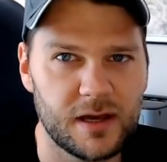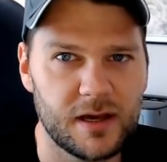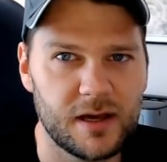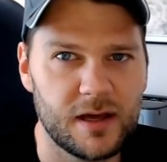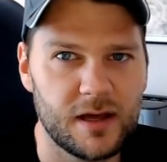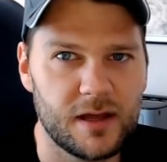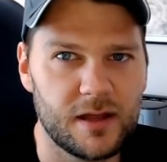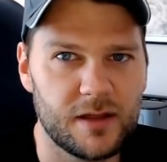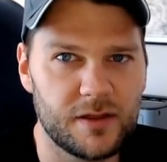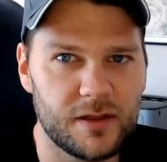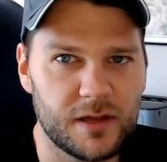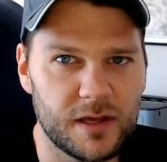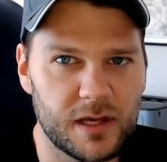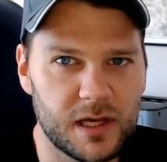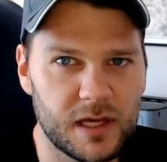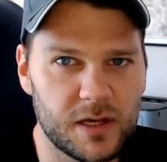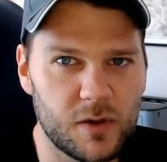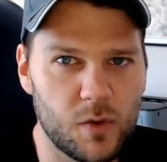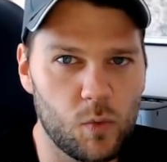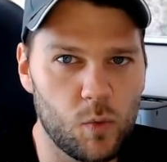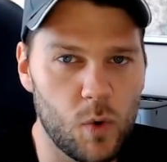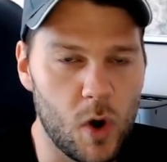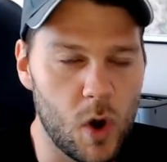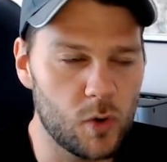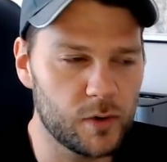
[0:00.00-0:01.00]
the
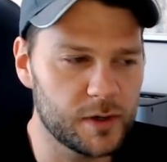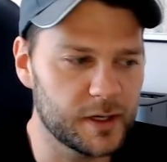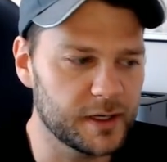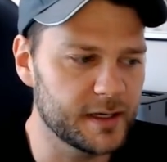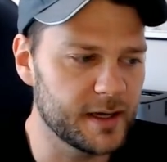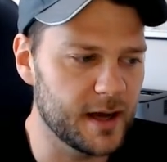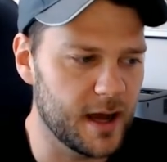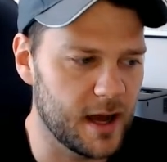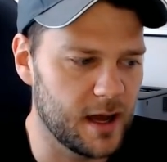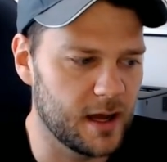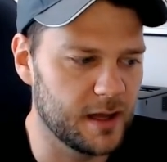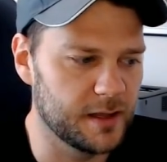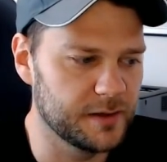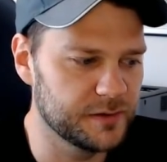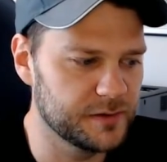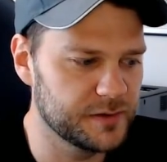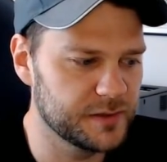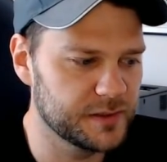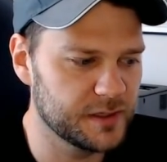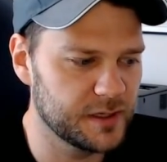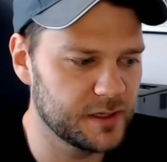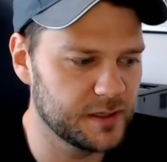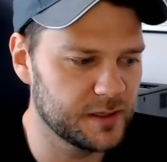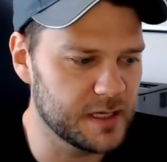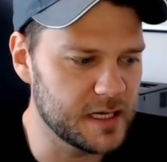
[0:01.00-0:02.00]
woke
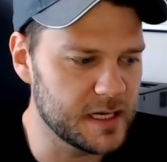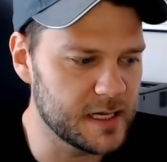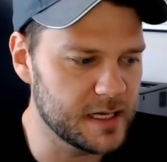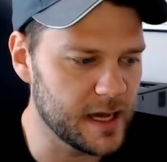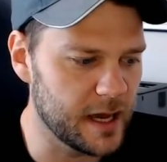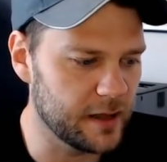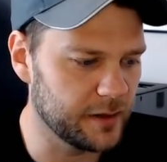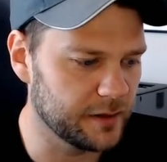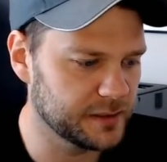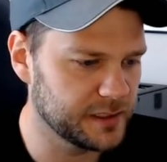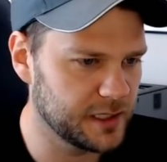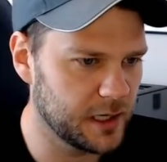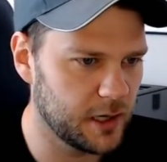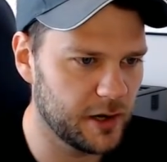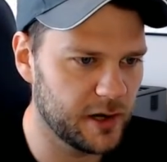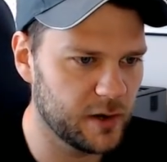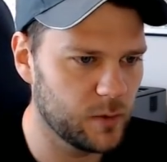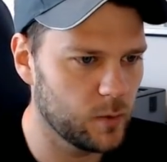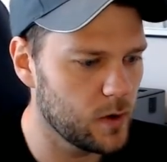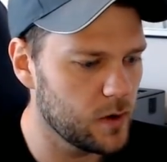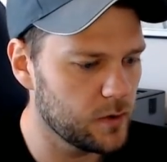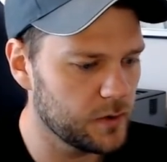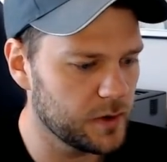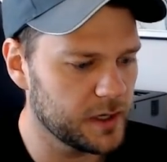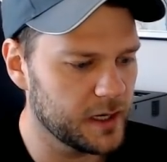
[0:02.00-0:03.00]
gods, the egalitarian
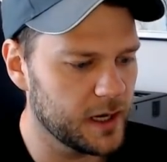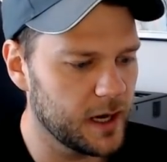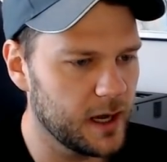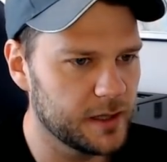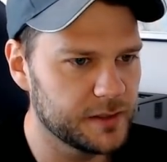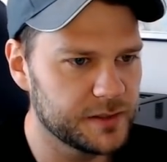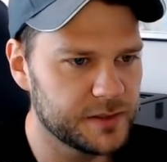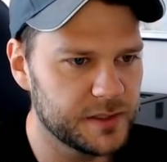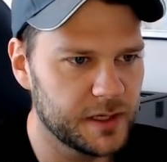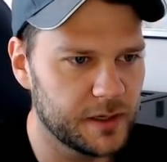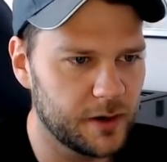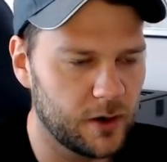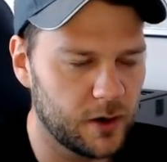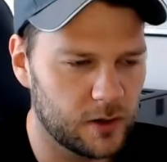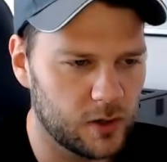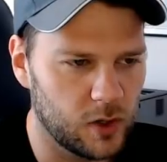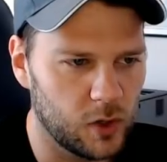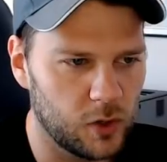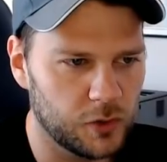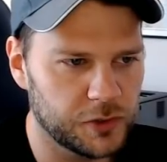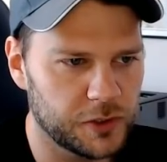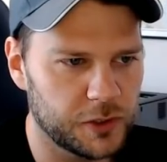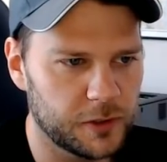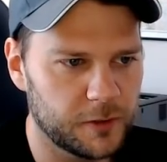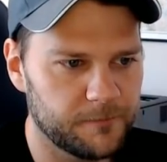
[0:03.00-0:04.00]
woke gods in our
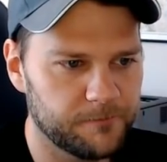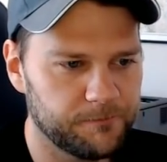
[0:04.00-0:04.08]
culture.